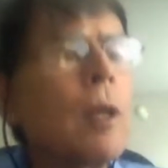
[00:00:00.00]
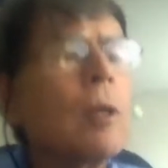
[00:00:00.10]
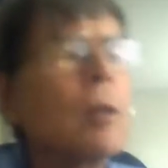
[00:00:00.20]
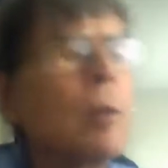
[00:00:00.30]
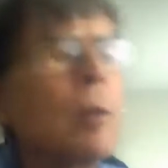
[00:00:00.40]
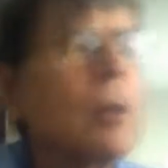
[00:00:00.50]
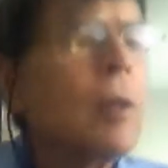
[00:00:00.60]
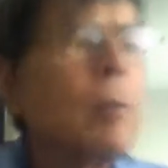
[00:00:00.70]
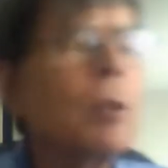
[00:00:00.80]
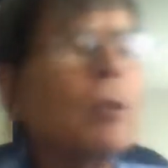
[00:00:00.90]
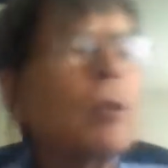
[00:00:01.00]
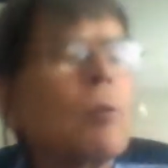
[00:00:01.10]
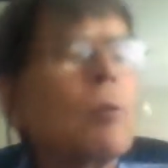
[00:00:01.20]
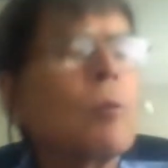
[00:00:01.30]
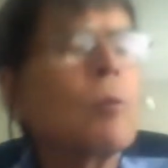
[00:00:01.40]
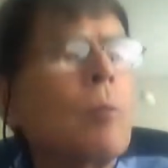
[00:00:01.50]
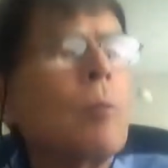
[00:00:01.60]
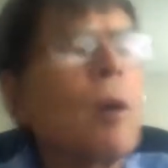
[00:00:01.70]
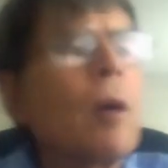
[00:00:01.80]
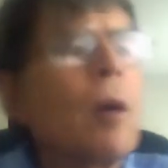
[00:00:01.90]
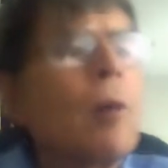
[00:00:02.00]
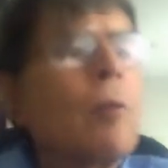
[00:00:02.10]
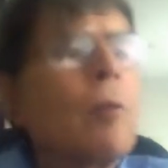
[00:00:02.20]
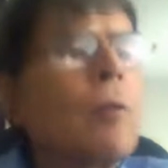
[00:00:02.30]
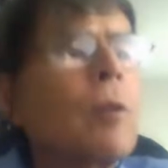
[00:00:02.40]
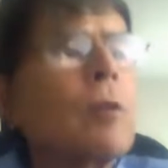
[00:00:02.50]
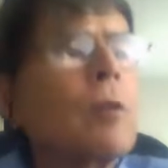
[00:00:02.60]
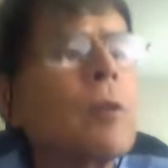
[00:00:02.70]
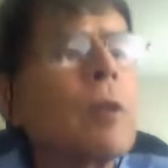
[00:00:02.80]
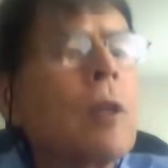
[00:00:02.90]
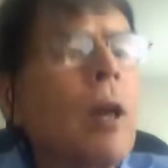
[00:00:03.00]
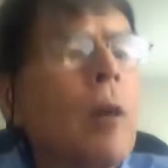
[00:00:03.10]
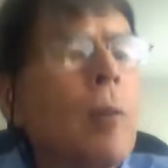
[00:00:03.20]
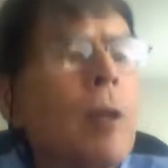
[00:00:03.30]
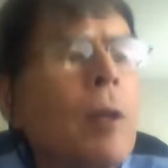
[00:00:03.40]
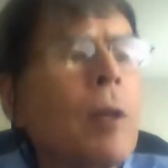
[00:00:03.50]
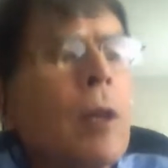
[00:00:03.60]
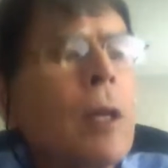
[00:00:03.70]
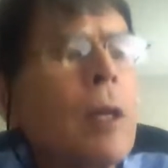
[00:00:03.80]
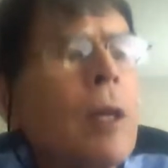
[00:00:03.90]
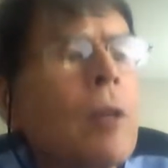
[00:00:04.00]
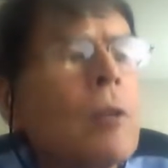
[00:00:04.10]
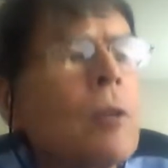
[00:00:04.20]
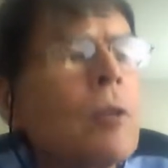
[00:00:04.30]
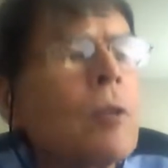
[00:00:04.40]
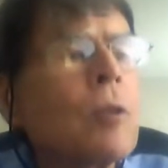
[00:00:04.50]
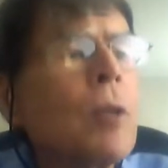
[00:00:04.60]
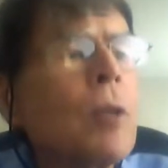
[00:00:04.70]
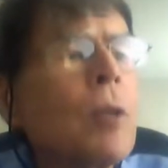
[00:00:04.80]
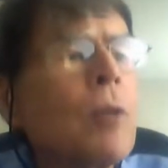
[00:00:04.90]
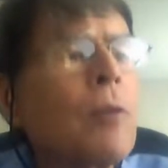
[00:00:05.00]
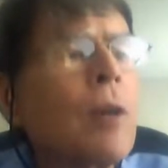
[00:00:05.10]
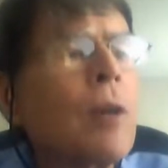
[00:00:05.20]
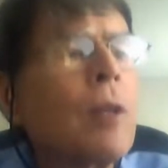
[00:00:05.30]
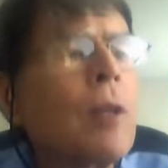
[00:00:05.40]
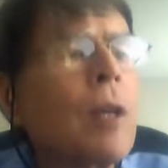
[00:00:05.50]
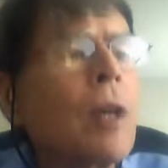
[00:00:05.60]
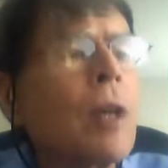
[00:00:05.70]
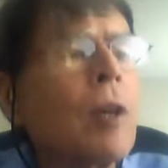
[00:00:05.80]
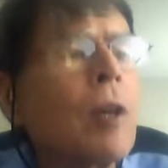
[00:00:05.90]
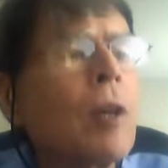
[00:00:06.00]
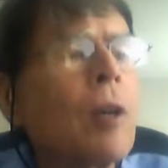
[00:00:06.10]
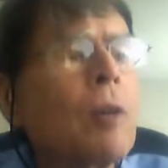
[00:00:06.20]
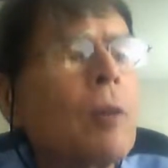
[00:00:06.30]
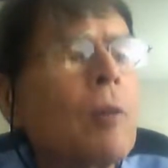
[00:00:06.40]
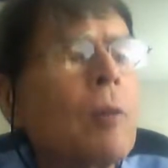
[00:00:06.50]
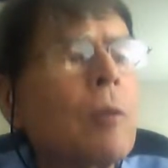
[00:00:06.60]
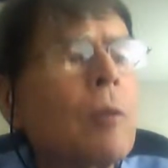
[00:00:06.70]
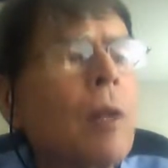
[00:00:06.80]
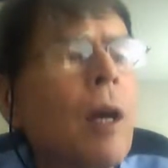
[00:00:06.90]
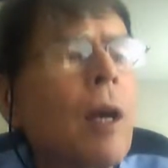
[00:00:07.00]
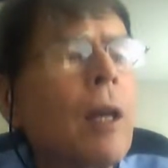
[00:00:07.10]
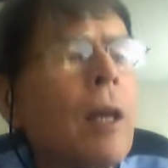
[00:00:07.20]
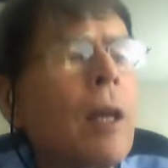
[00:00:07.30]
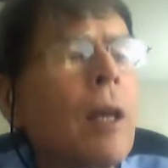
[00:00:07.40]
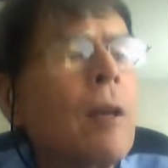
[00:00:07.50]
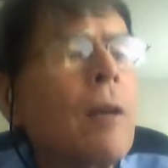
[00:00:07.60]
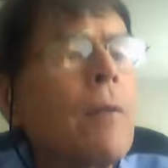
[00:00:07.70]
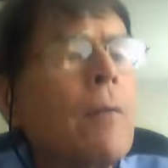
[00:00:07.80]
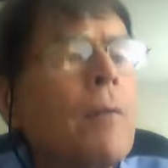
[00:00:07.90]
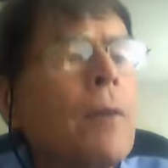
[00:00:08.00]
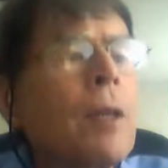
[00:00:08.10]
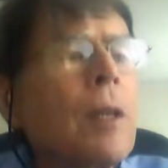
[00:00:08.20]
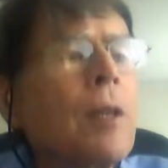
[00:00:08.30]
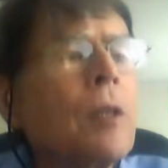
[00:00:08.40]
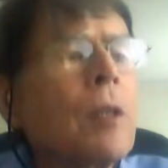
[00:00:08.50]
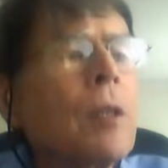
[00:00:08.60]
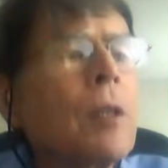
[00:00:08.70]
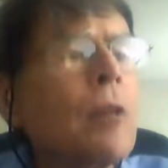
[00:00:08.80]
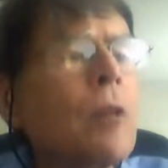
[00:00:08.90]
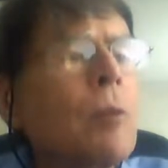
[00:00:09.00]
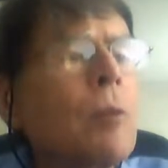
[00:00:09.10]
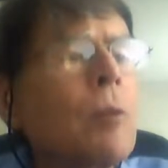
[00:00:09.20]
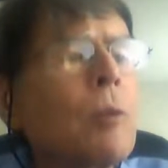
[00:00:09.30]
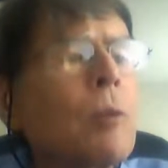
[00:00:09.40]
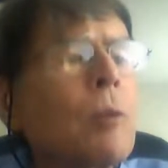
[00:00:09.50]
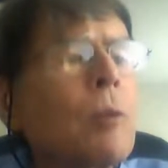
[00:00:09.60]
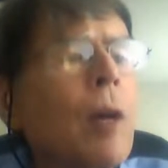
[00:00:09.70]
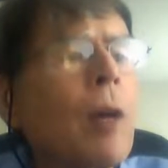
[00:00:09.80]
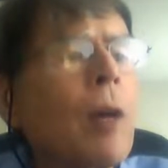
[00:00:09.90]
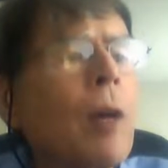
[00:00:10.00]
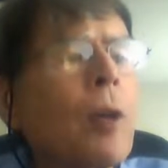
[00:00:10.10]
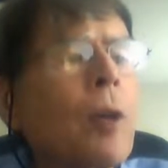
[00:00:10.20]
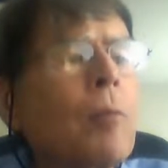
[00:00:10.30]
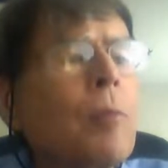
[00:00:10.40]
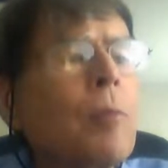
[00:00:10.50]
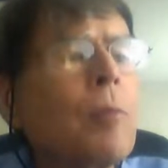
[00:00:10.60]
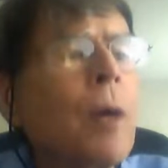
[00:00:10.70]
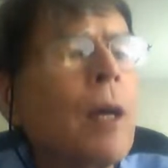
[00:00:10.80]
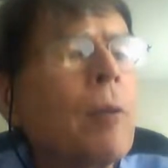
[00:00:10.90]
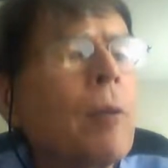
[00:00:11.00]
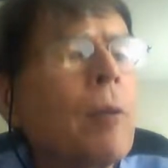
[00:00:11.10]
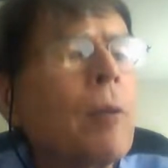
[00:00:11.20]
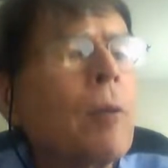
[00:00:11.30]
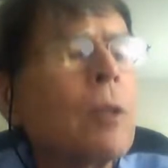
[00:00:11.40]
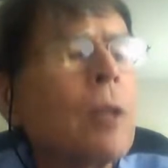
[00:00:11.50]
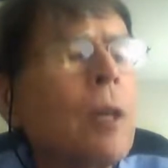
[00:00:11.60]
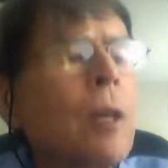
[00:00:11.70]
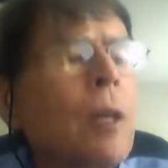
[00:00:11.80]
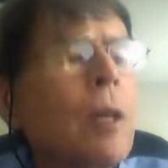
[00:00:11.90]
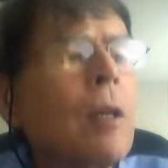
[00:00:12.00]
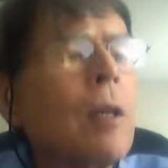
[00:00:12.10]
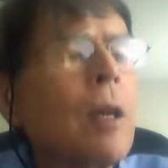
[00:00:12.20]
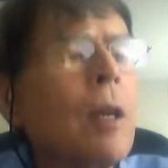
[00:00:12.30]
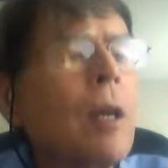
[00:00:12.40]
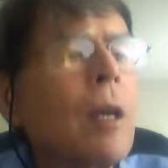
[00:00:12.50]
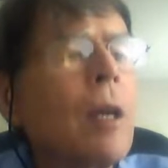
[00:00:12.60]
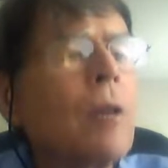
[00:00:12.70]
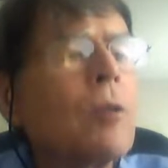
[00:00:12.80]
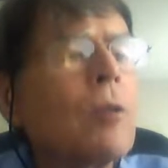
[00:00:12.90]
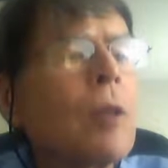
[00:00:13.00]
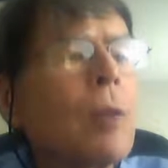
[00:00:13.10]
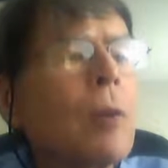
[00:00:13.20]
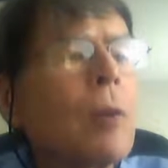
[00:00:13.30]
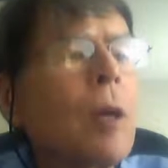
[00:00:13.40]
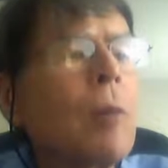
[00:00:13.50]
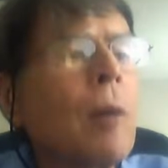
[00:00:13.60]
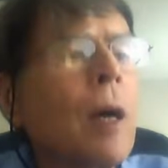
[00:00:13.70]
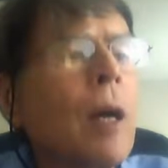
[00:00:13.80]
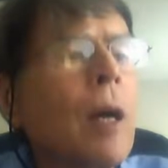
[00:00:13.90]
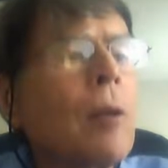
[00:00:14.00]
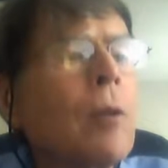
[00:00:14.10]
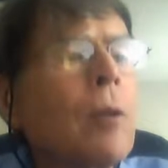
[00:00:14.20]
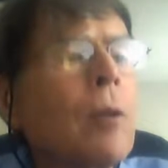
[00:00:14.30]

Let me just read more of this comment so I can answer it. Sometimes I find the exiles relatively benign, e.g. last week it was about falling off my bike when I was a kid, and some are quite mild.